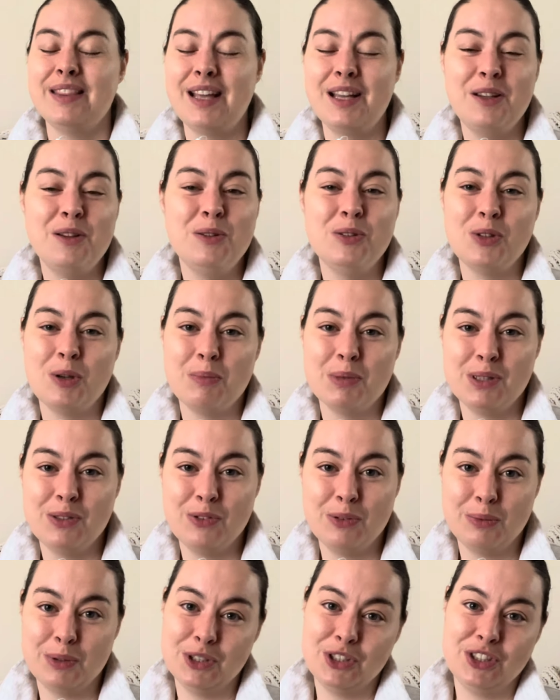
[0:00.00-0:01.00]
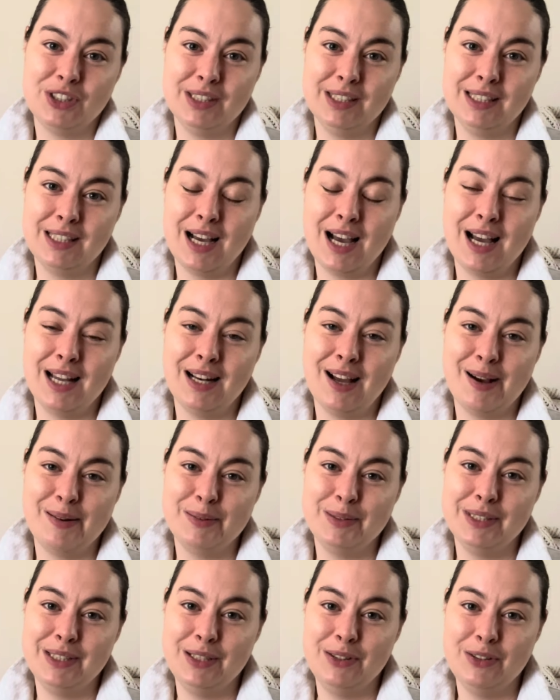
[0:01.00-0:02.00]
Thank you so much for watching and I
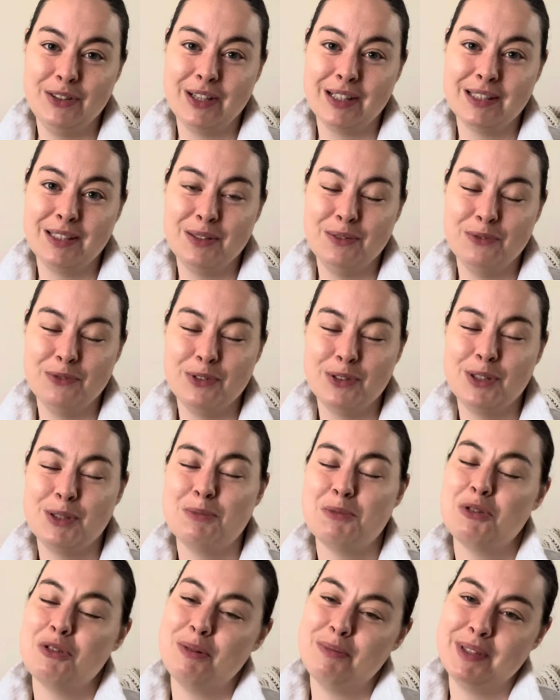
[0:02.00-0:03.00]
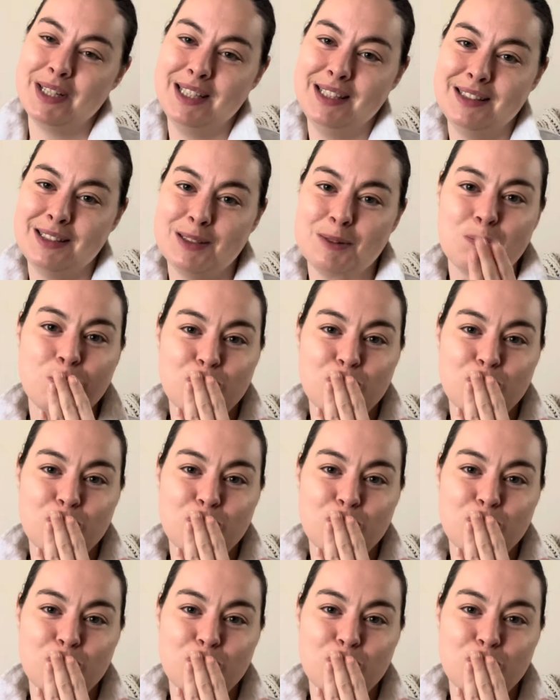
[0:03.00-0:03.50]
will see you guys soon for some more updates.